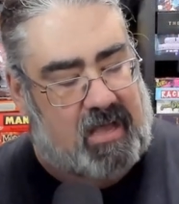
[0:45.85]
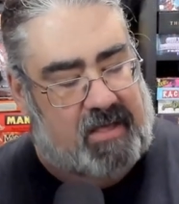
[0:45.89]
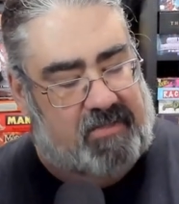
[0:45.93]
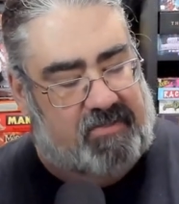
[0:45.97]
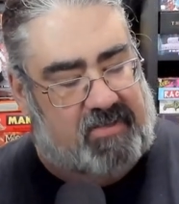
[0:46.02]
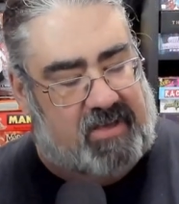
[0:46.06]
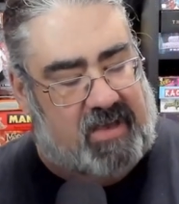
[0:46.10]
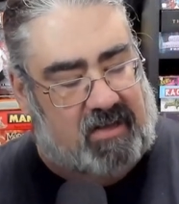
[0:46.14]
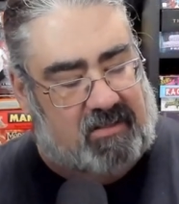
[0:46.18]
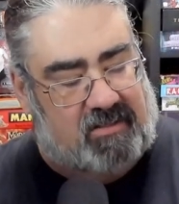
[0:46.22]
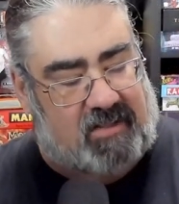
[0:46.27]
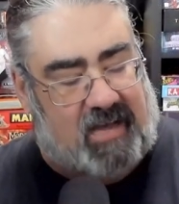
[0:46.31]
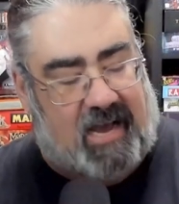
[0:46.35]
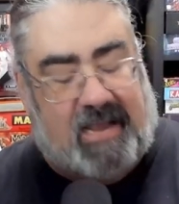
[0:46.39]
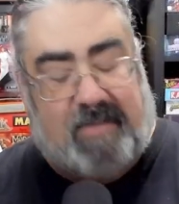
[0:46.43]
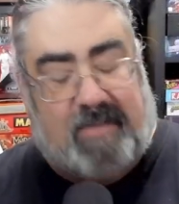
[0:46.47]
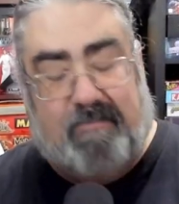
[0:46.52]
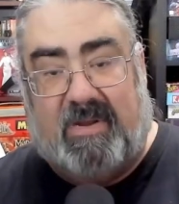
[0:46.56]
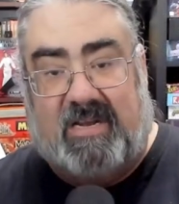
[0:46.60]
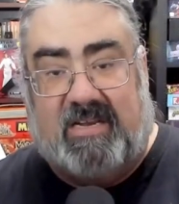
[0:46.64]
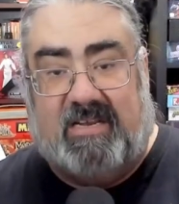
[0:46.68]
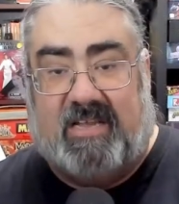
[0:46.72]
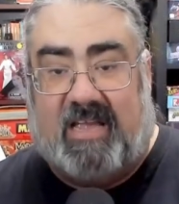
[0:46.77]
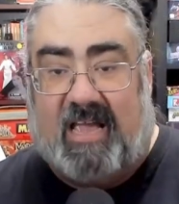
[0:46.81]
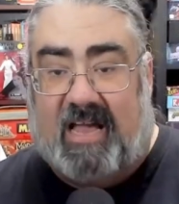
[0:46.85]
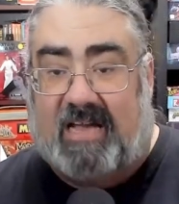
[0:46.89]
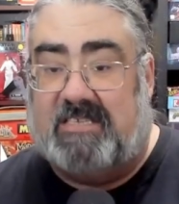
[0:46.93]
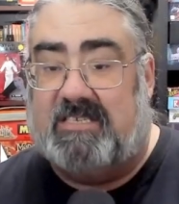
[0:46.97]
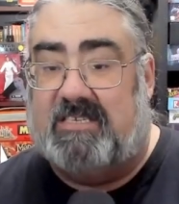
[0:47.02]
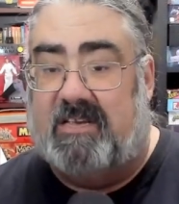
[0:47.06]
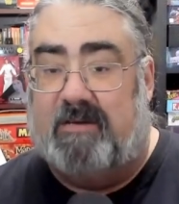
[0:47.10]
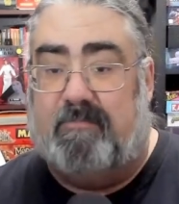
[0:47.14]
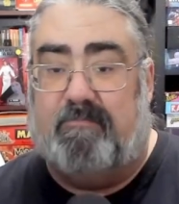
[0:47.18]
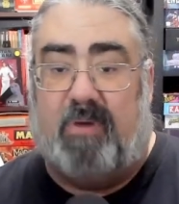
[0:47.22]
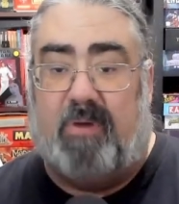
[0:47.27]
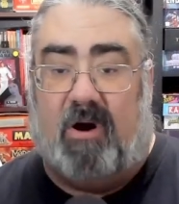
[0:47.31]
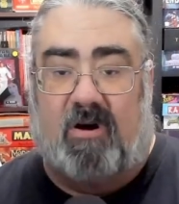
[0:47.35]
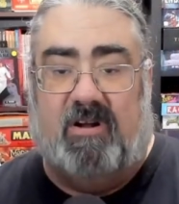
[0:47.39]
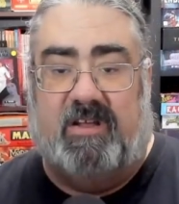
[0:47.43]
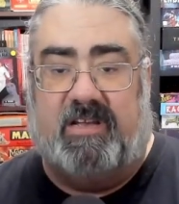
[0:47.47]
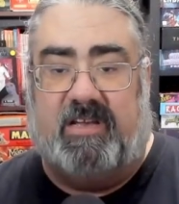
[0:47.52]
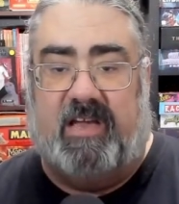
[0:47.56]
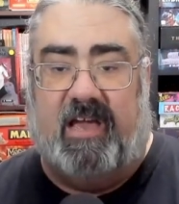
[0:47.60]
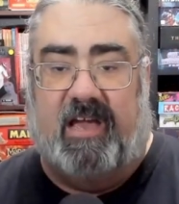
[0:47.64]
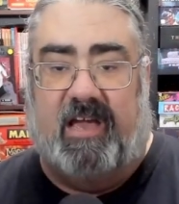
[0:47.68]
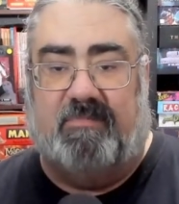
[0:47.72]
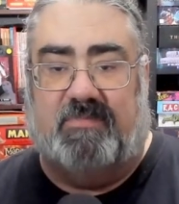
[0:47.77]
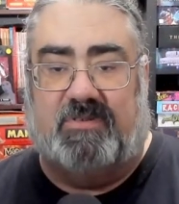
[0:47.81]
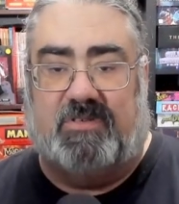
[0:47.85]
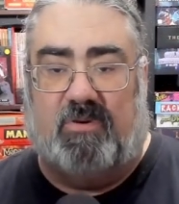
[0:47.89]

the alignment guessing party game.